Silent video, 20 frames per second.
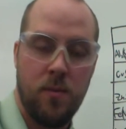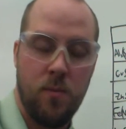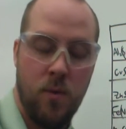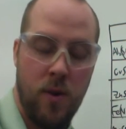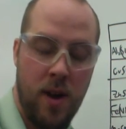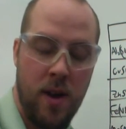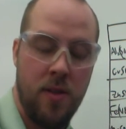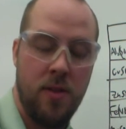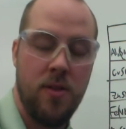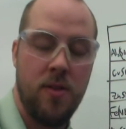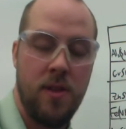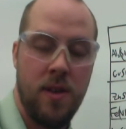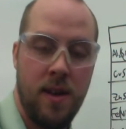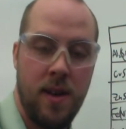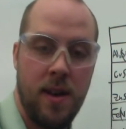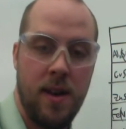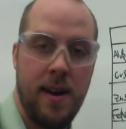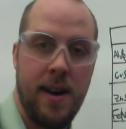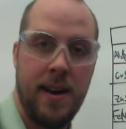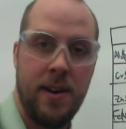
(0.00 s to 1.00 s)
with
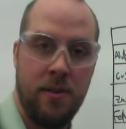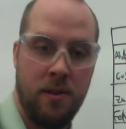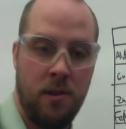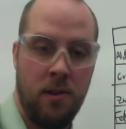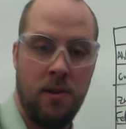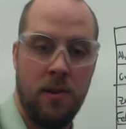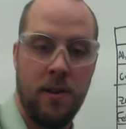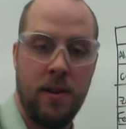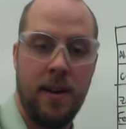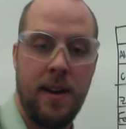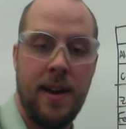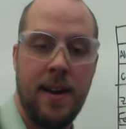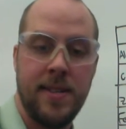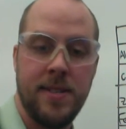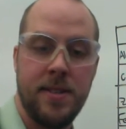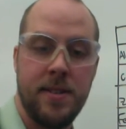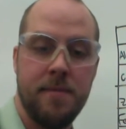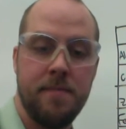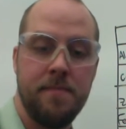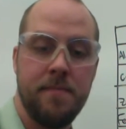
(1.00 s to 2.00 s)
the hydrochloric acid.